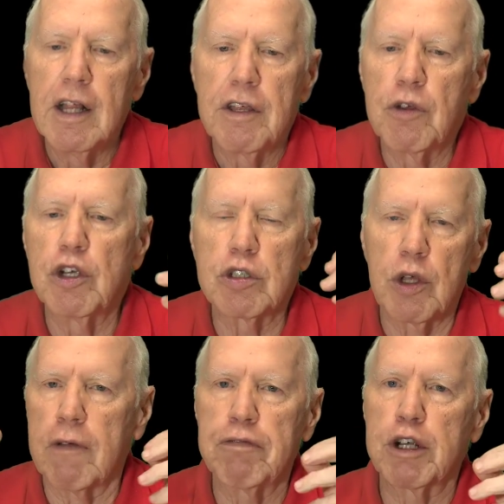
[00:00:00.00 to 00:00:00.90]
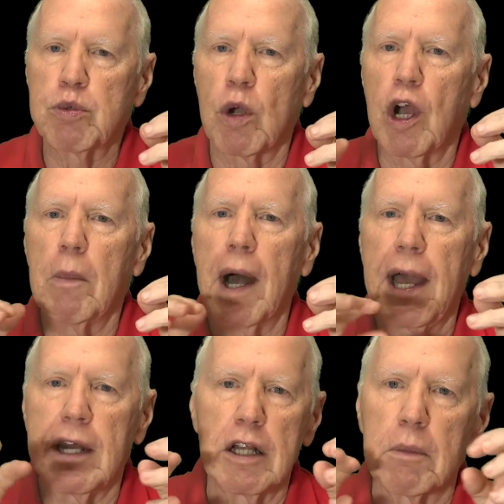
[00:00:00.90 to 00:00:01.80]
usually a fish will go by
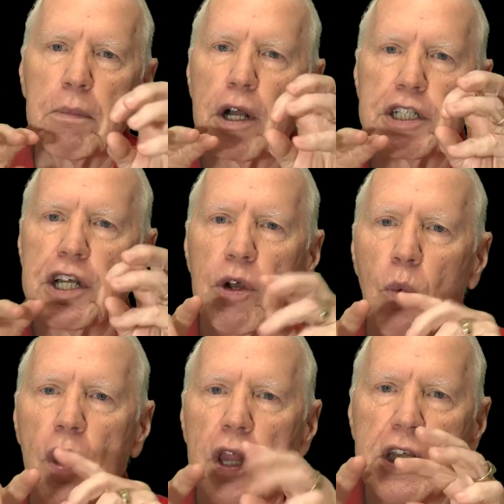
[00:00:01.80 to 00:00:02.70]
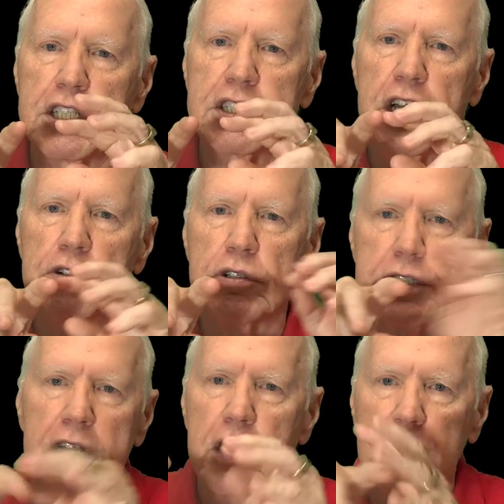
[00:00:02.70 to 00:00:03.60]
and it'll brush into one of these
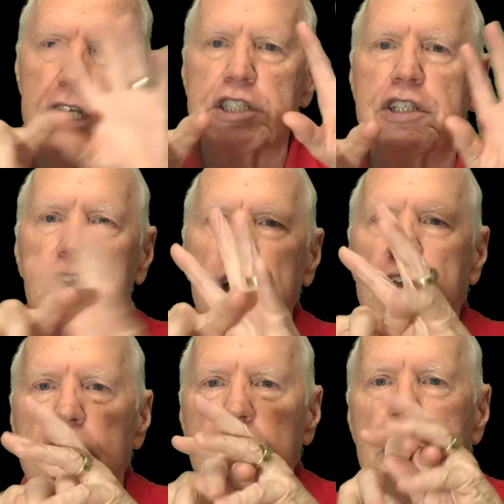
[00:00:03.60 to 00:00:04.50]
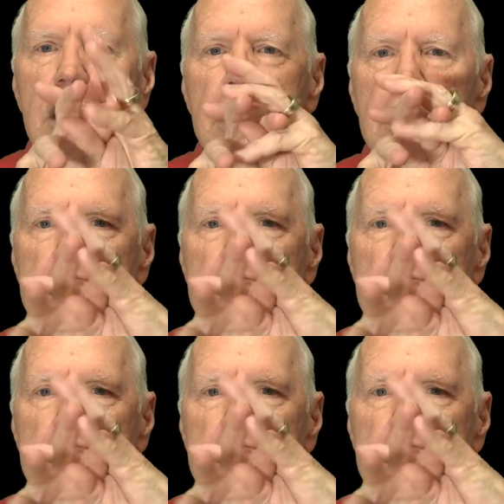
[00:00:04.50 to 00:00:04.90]
tendrils and it'll get stung and the, the